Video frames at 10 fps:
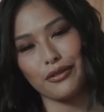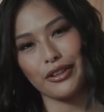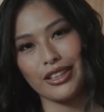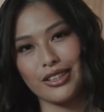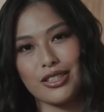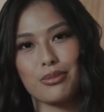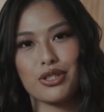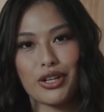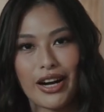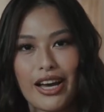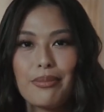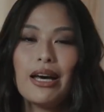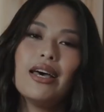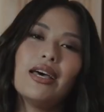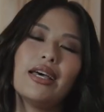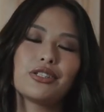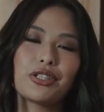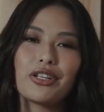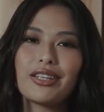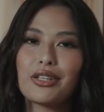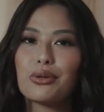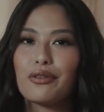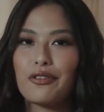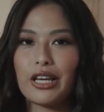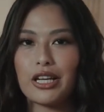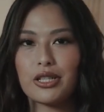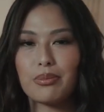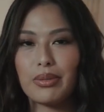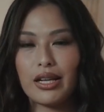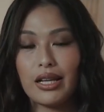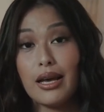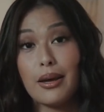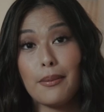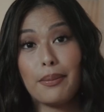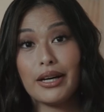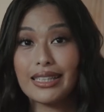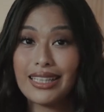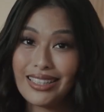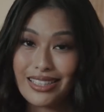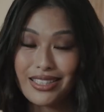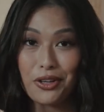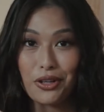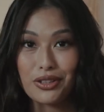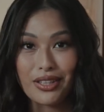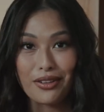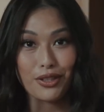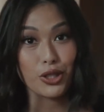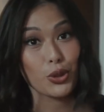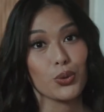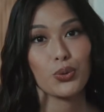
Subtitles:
don't forget to subscribe and turn on that notification bell. But let's get on to that video.